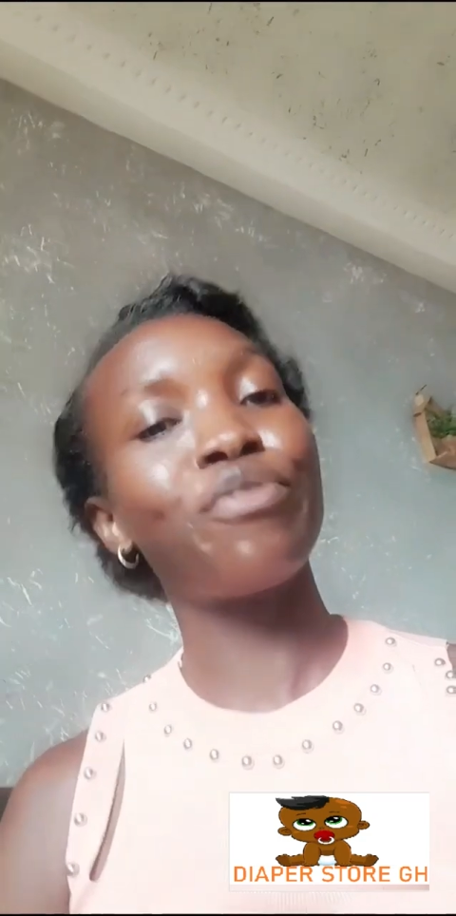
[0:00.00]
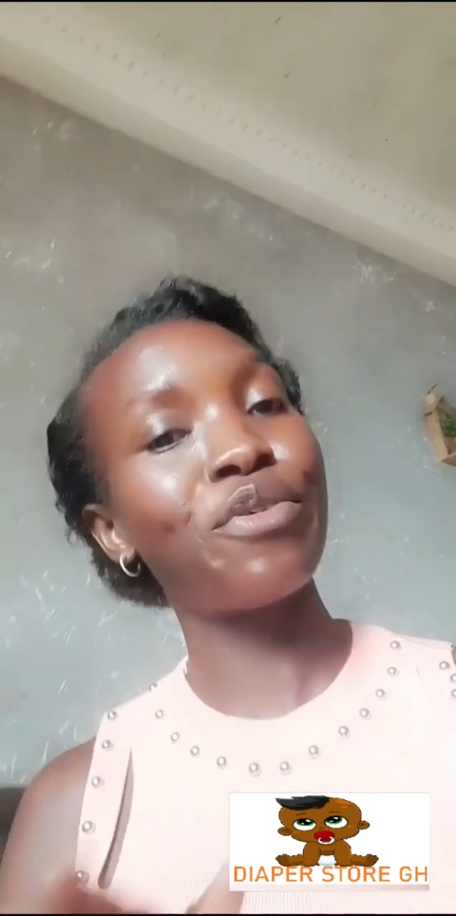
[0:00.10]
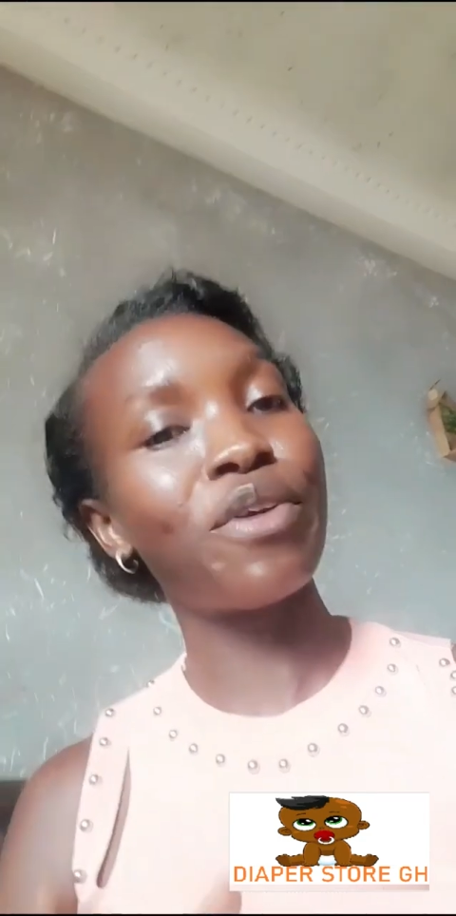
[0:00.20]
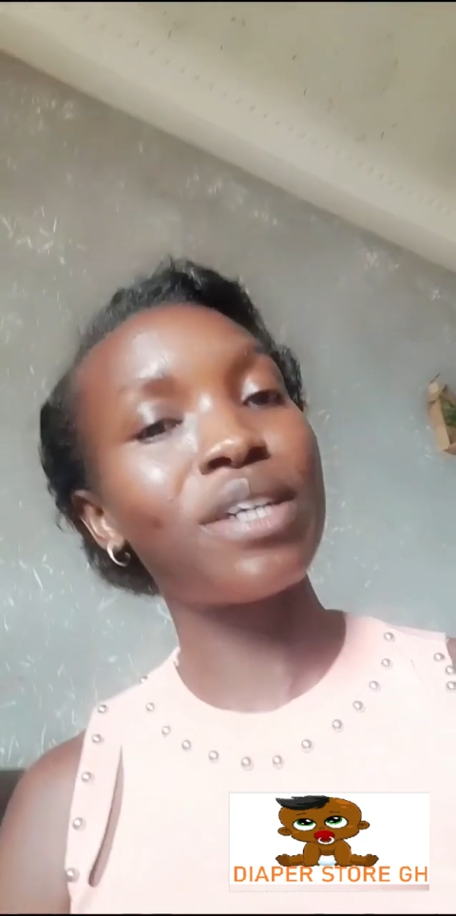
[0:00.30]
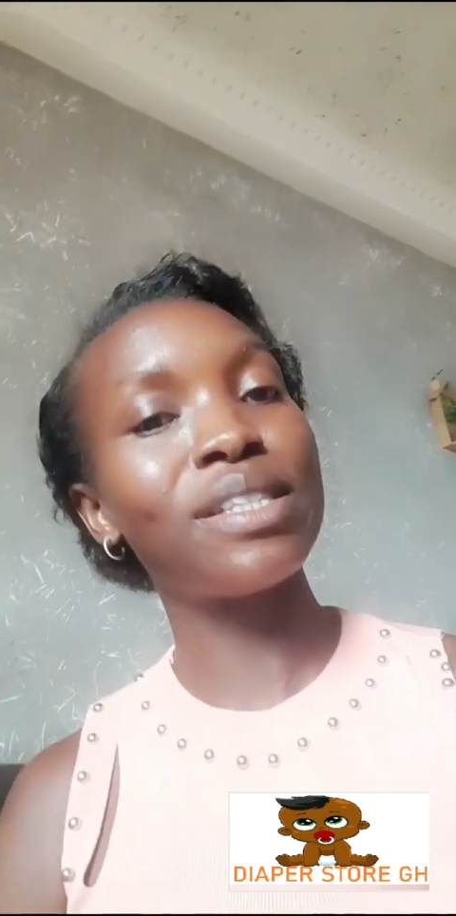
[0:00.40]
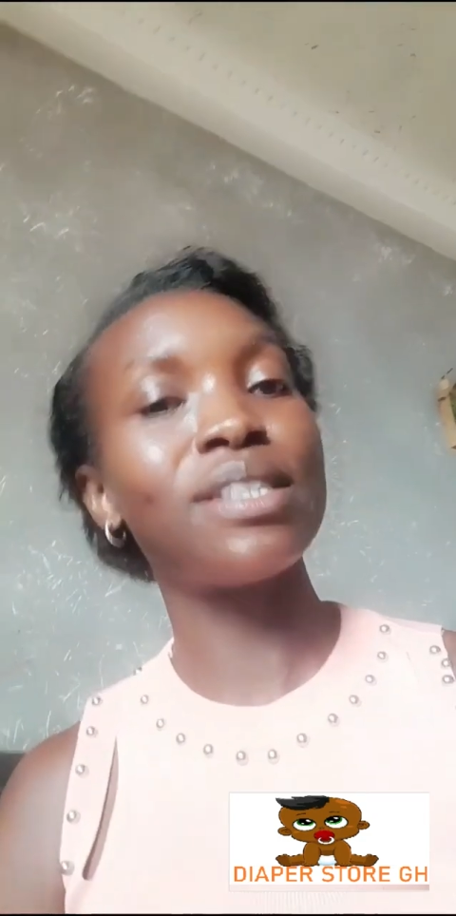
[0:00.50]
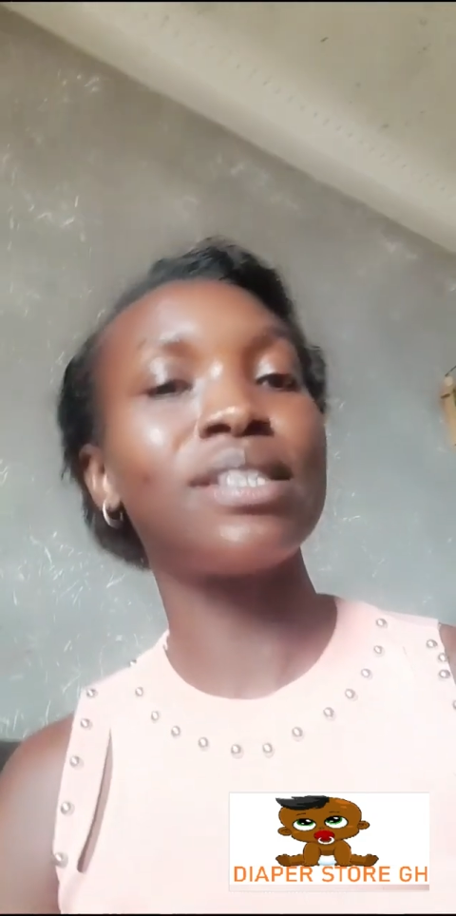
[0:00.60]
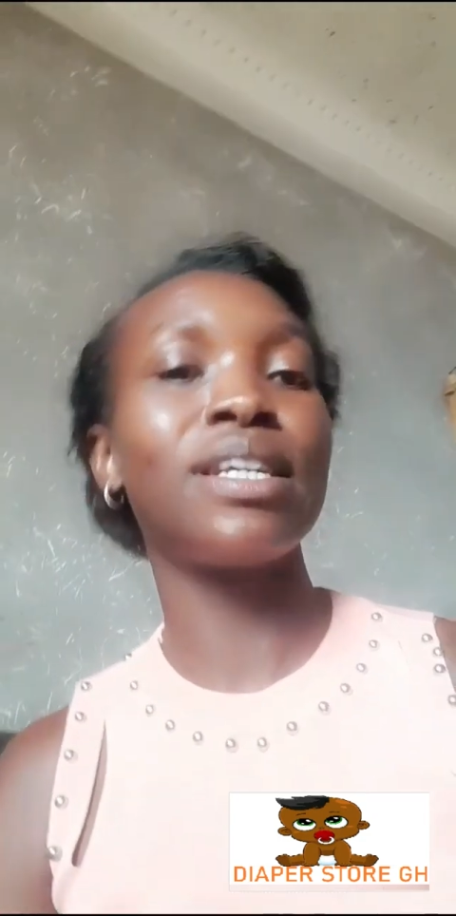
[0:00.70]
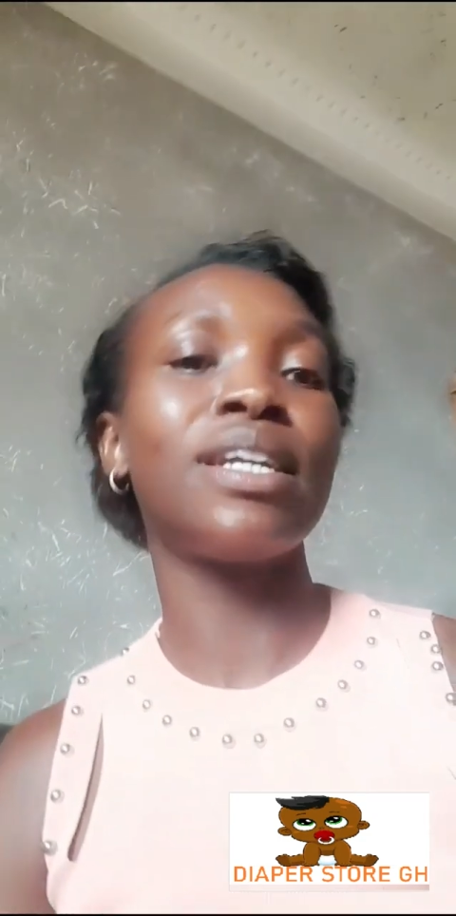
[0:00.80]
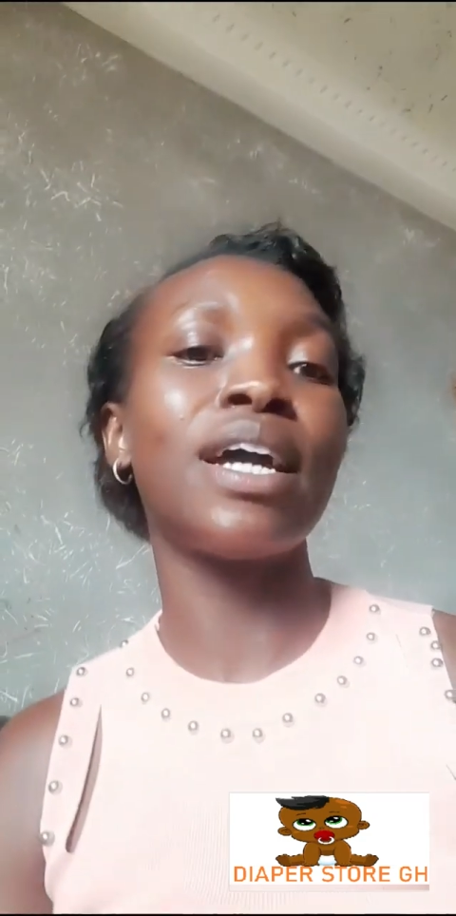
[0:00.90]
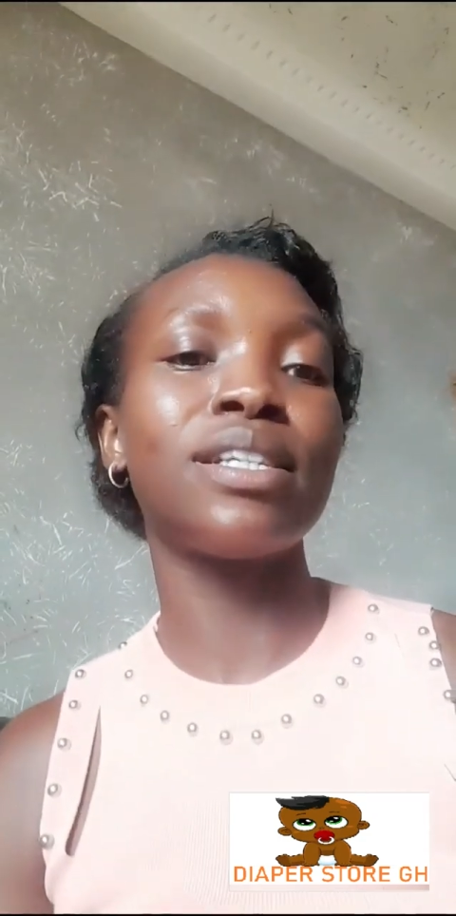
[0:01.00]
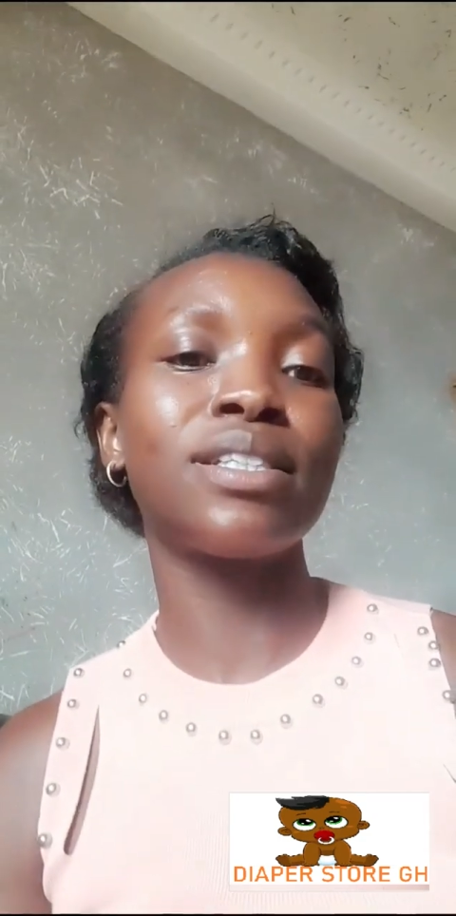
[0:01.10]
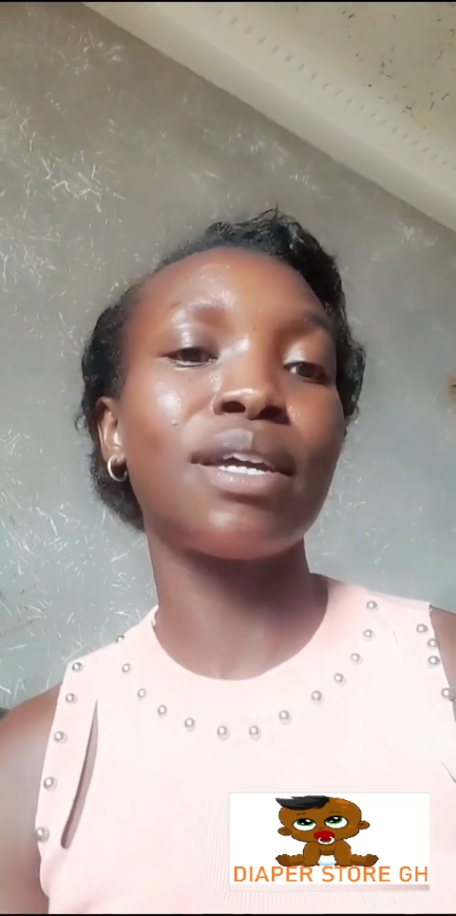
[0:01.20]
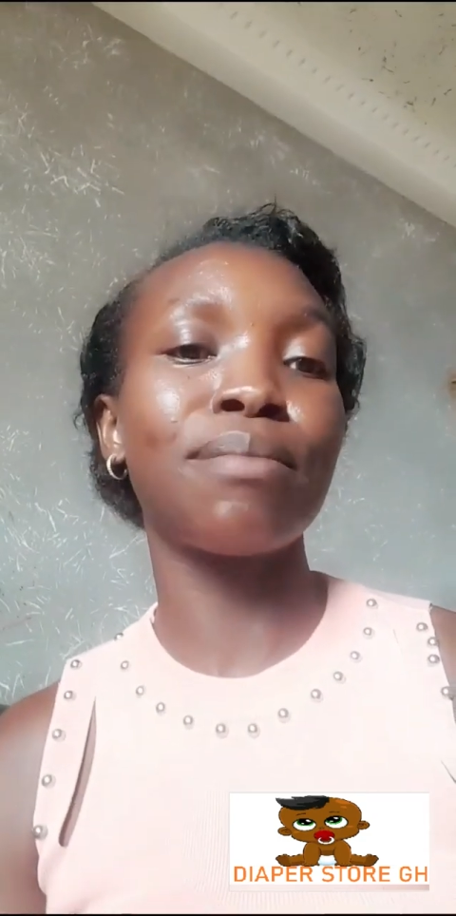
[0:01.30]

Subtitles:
fragrances and harsh